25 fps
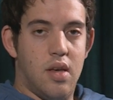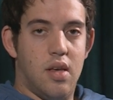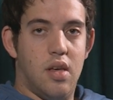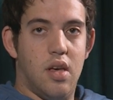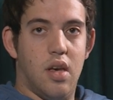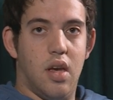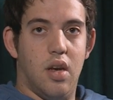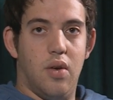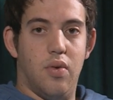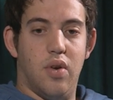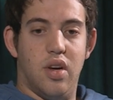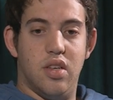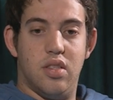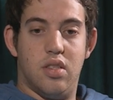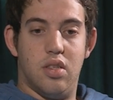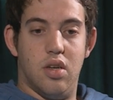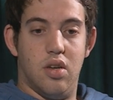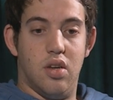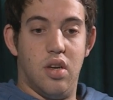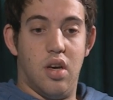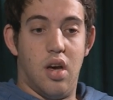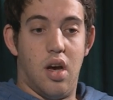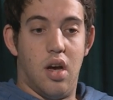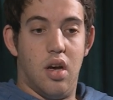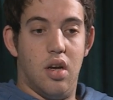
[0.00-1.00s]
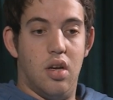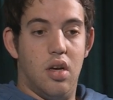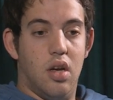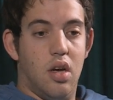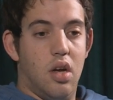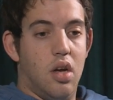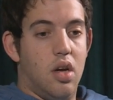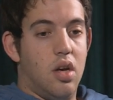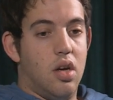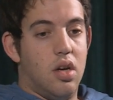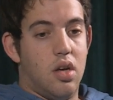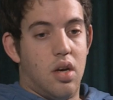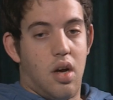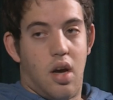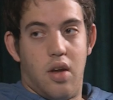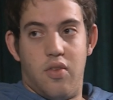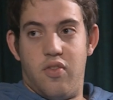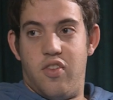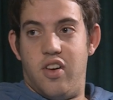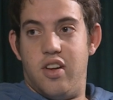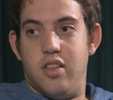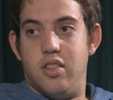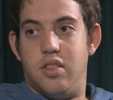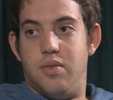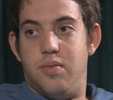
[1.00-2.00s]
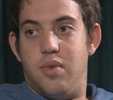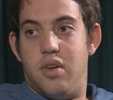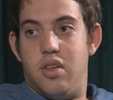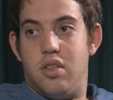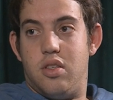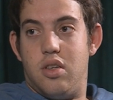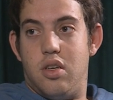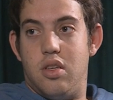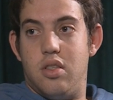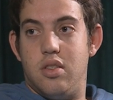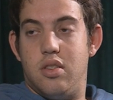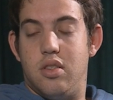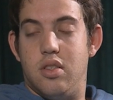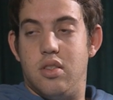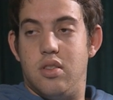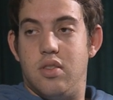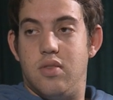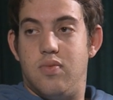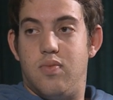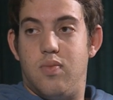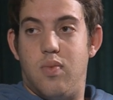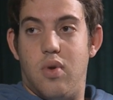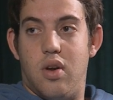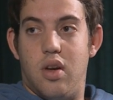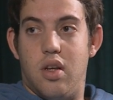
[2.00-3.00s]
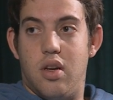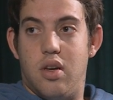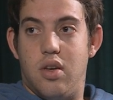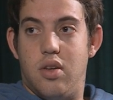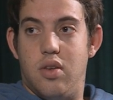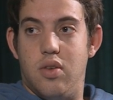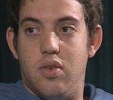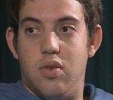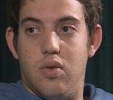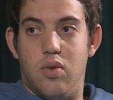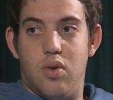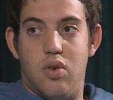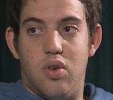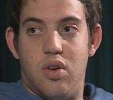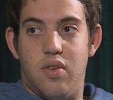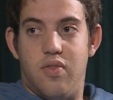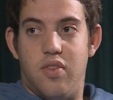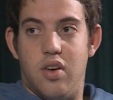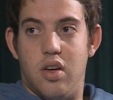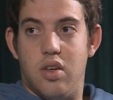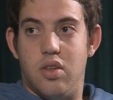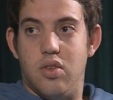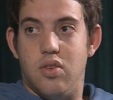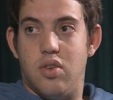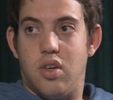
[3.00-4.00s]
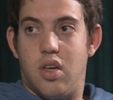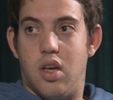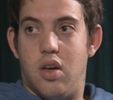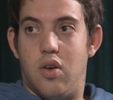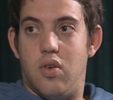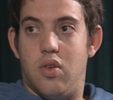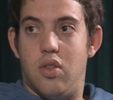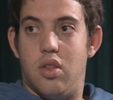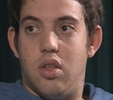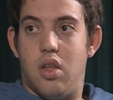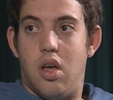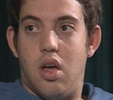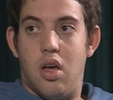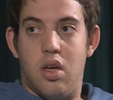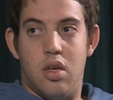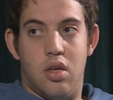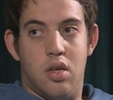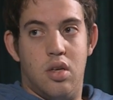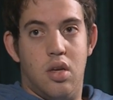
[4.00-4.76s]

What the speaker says: anyway, so yeah, I'd fancy my chances when I do, or if I do get on that.